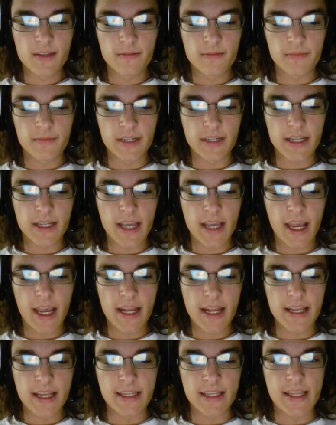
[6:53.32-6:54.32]
But
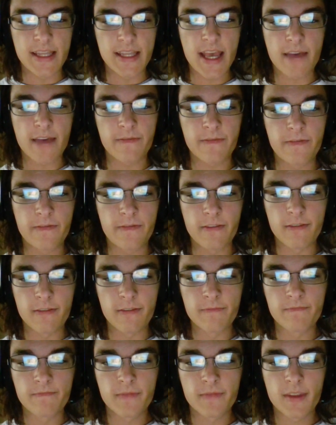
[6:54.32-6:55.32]
adding depth,
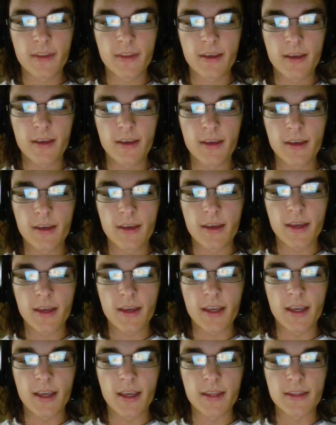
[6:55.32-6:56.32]

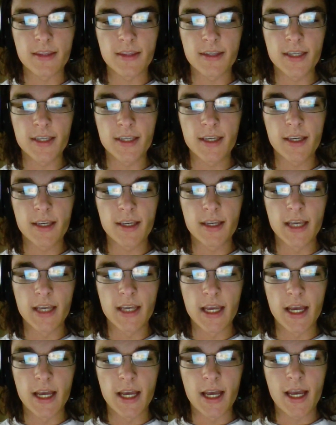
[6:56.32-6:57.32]
and
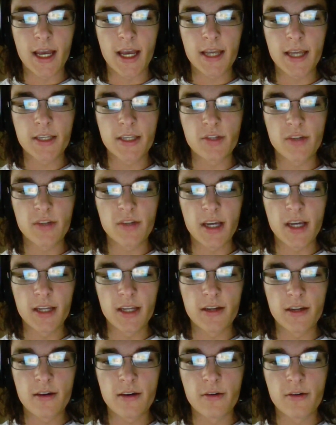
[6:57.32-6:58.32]
I do not
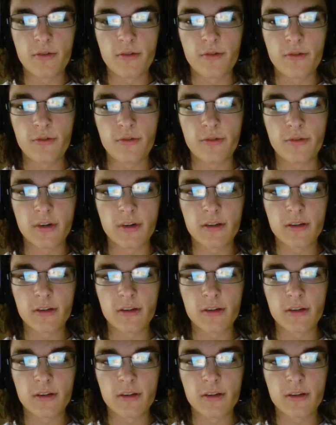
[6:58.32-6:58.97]
know who